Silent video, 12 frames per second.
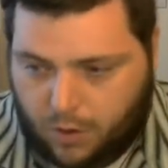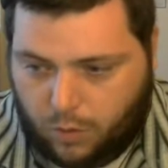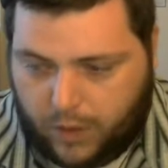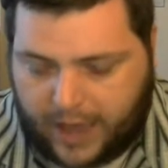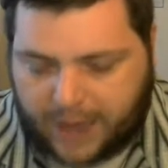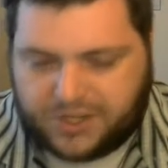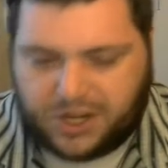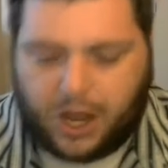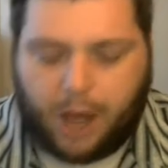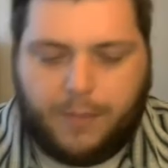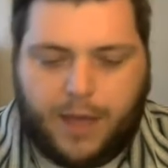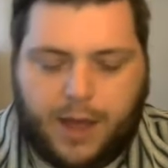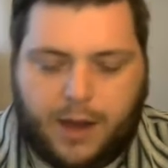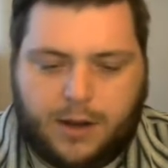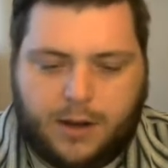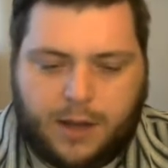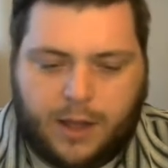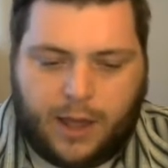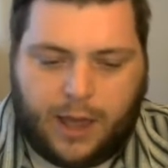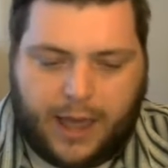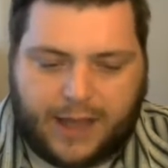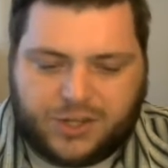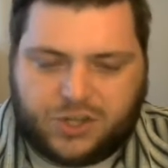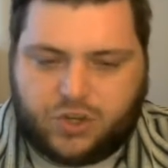We had to come in
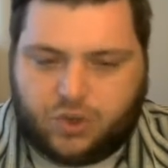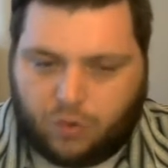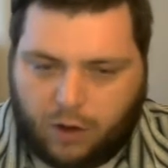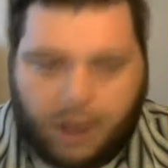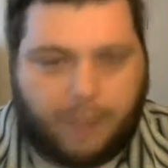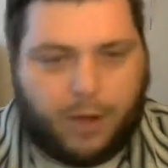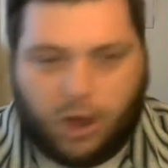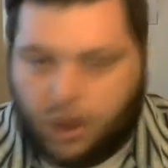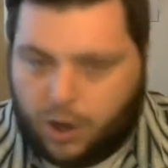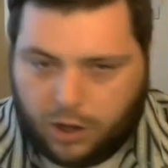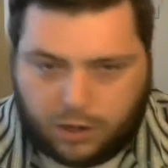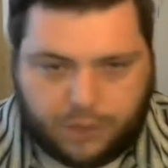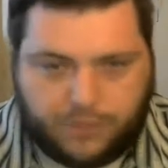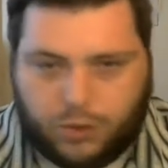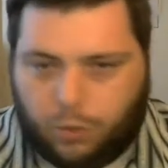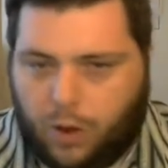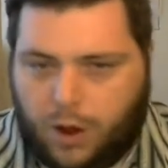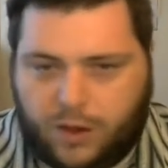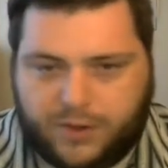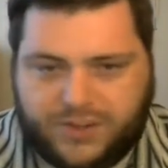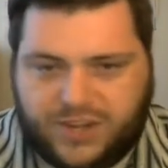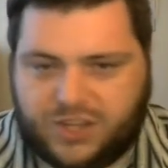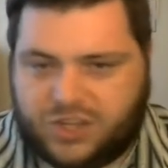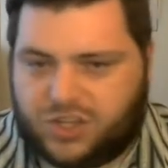and scrub all of the walls
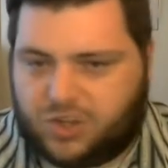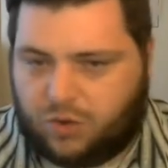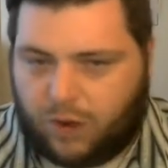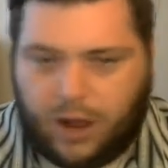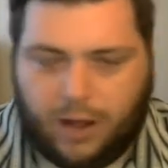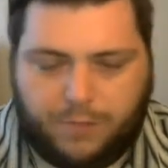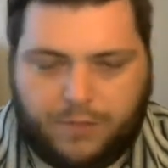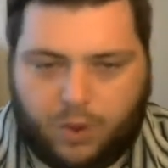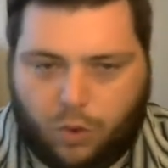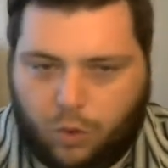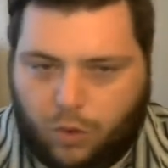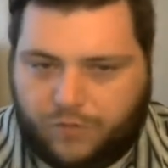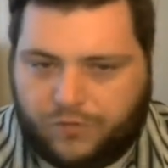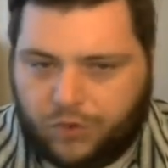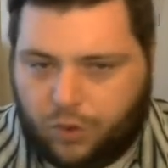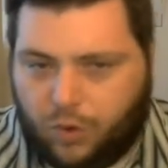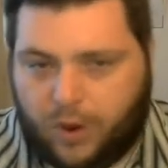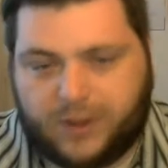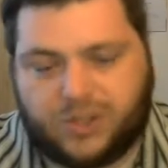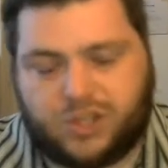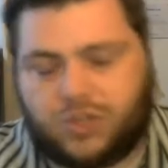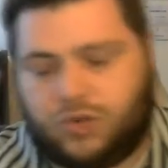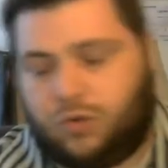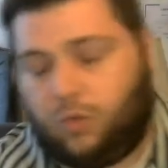and scrub the whole floor and
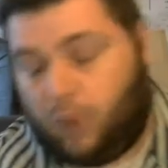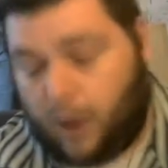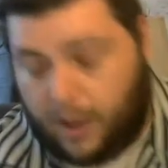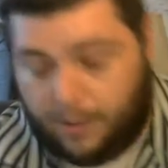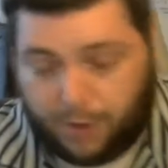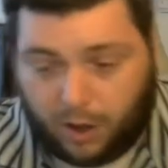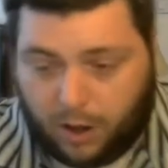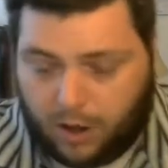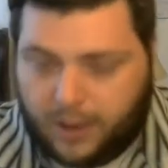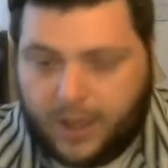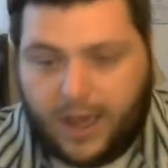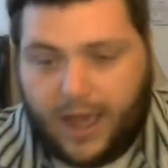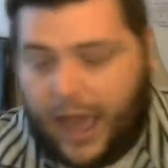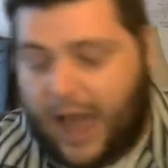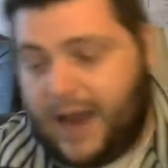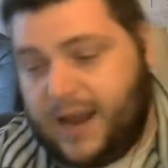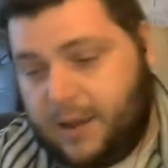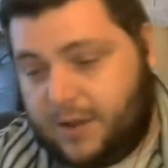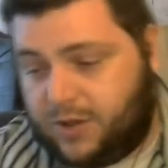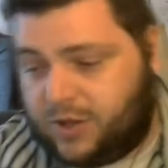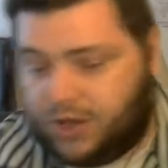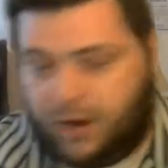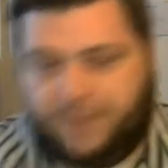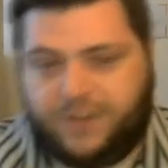scrub all any
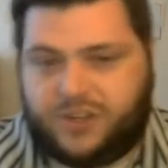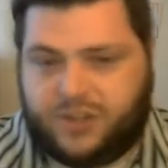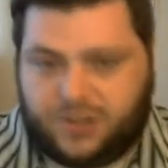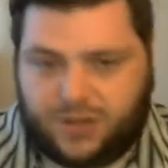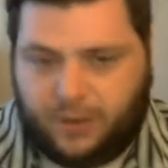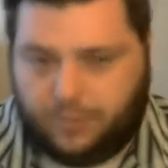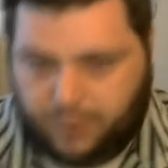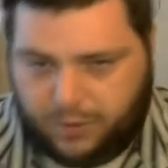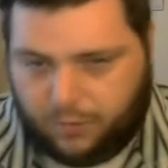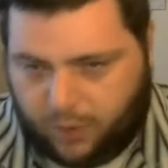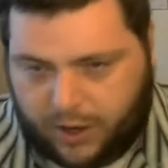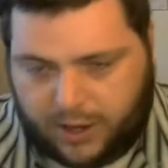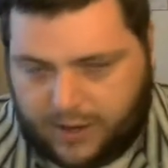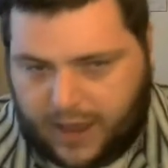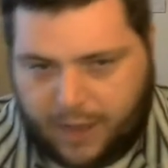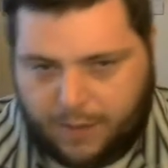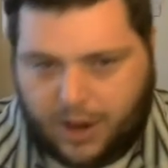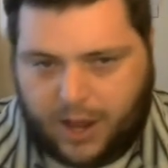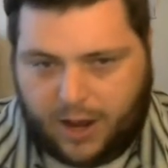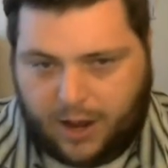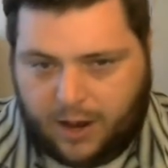surfaces that were contaminated.